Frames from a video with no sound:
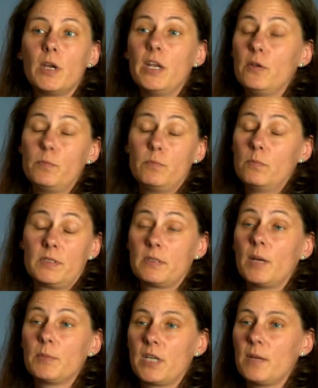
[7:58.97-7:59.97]
and
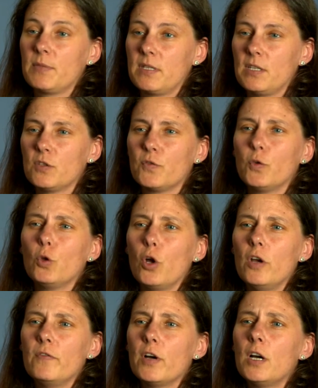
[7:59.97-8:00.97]
sometimes things fall
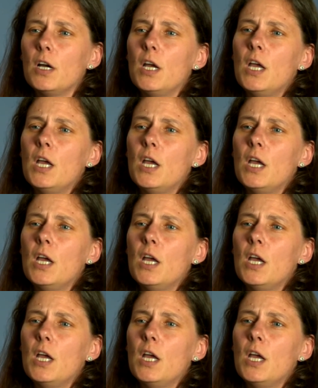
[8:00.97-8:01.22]
over.